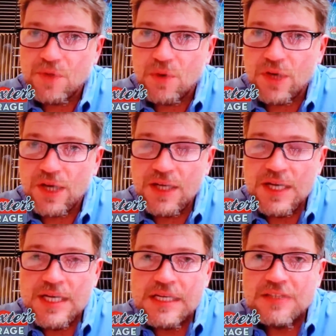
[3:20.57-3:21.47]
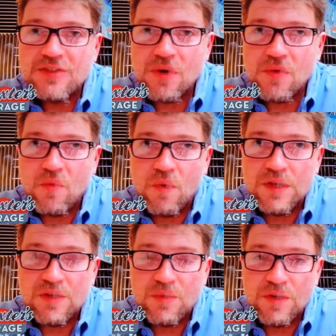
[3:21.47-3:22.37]
Okay, so
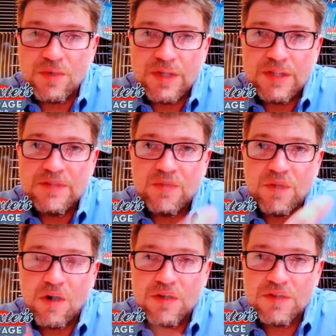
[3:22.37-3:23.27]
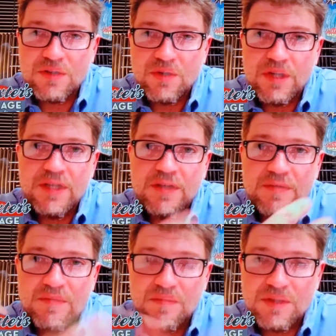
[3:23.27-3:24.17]
what you were doing to a large degree
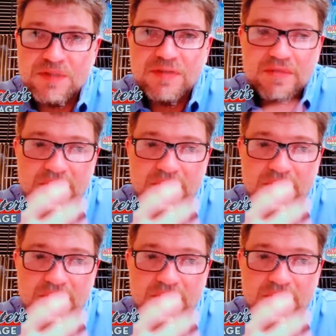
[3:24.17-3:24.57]
was